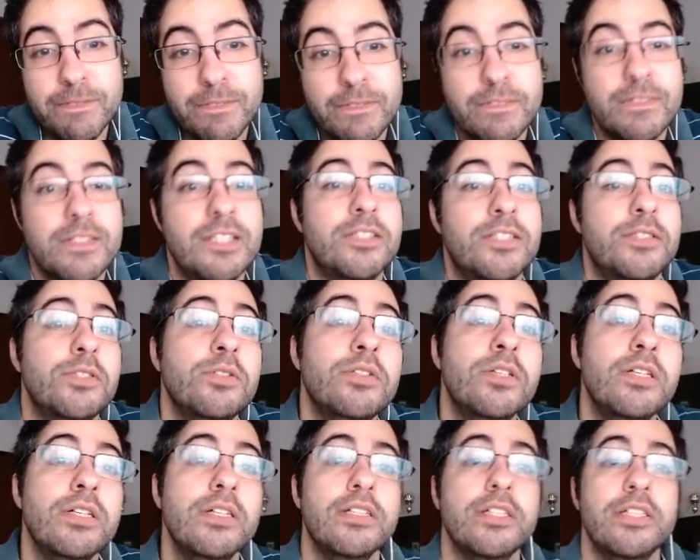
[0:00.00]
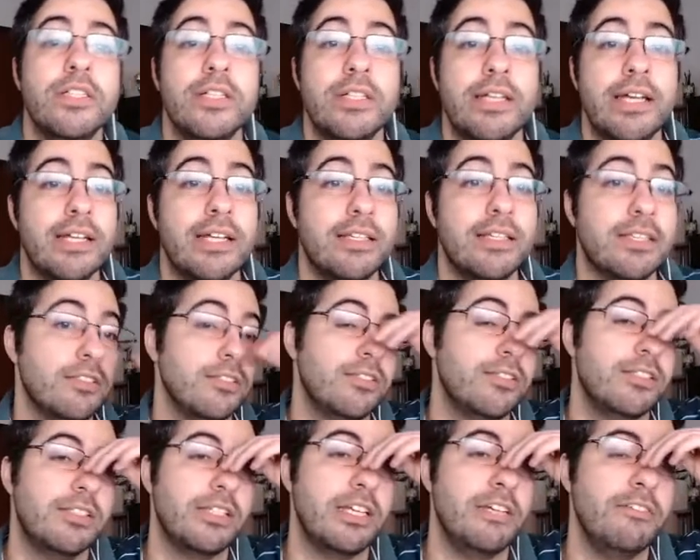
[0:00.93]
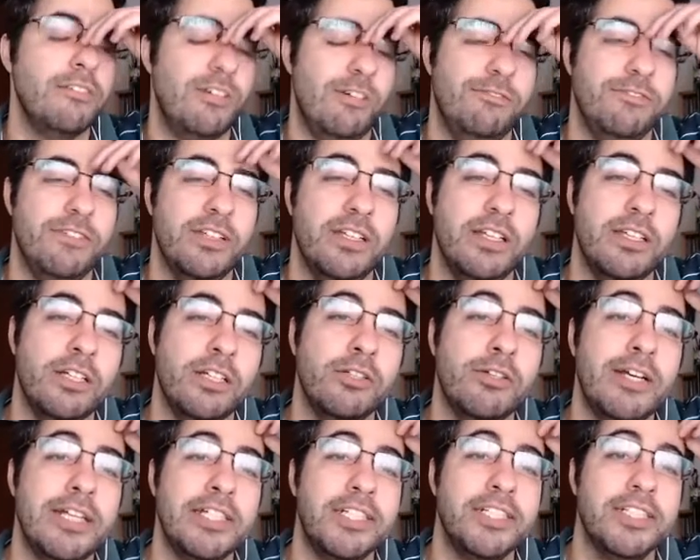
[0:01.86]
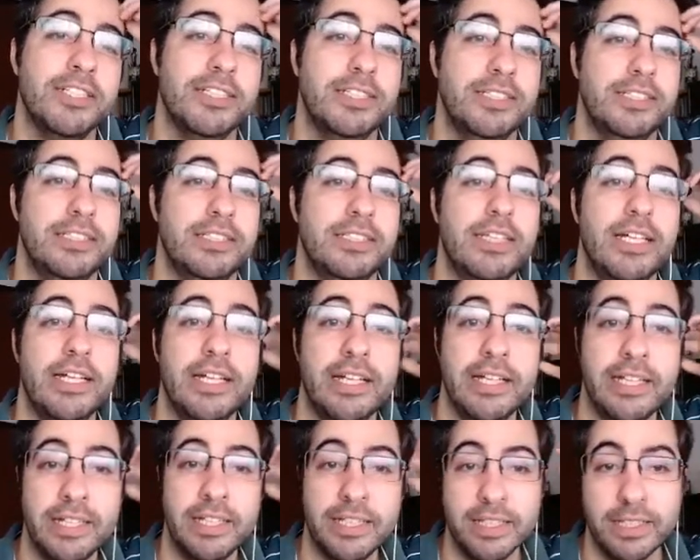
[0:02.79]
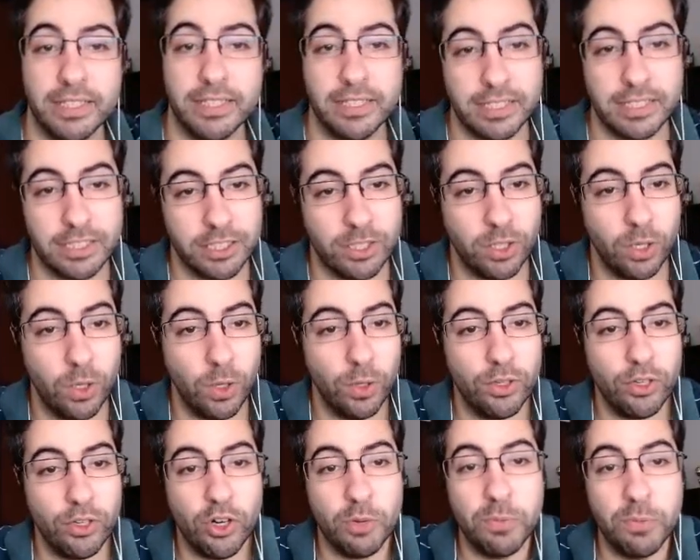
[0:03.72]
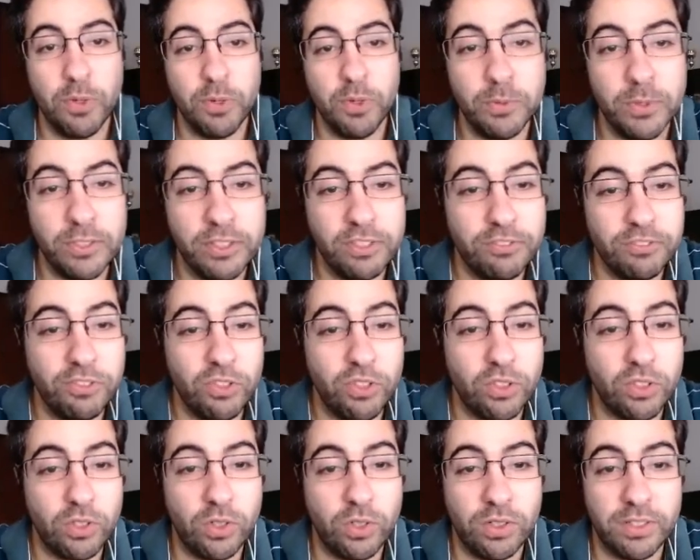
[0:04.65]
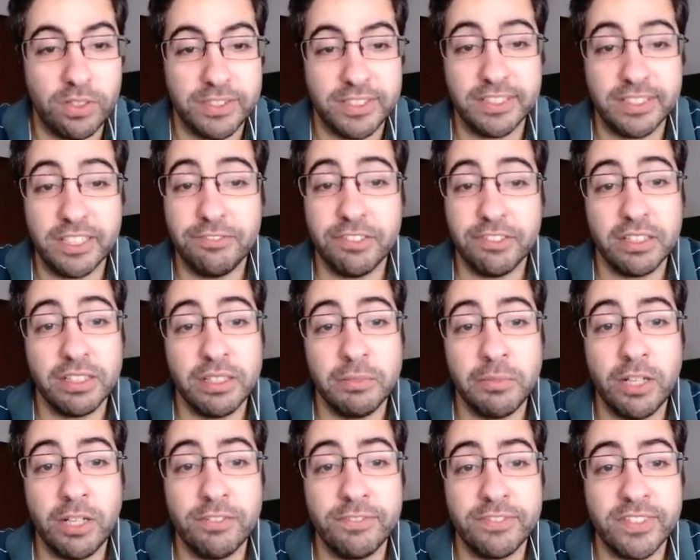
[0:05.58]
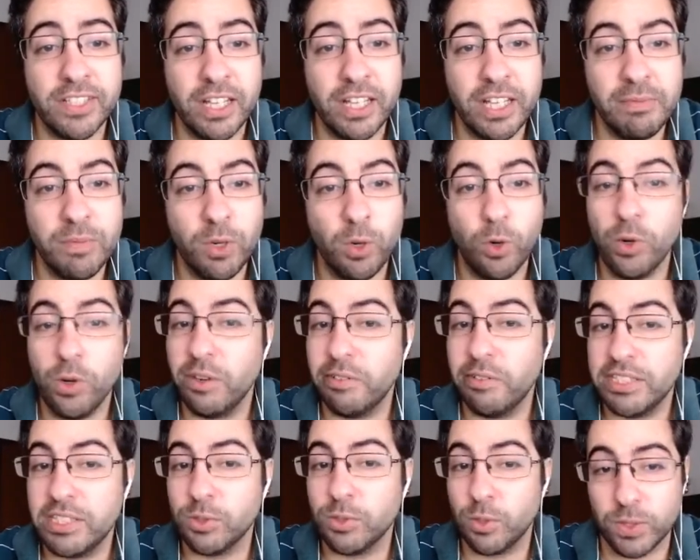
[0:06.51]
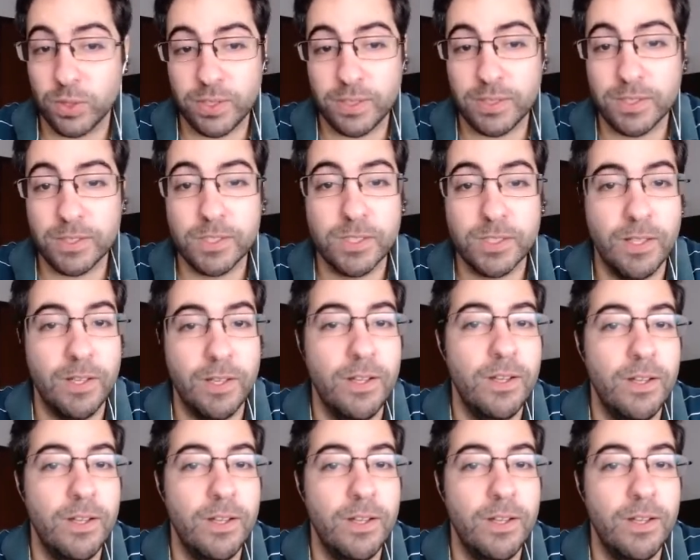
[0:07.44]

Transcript: the sooner you get to stave off that aggression and stall your opponent for a significant amount of time or resources.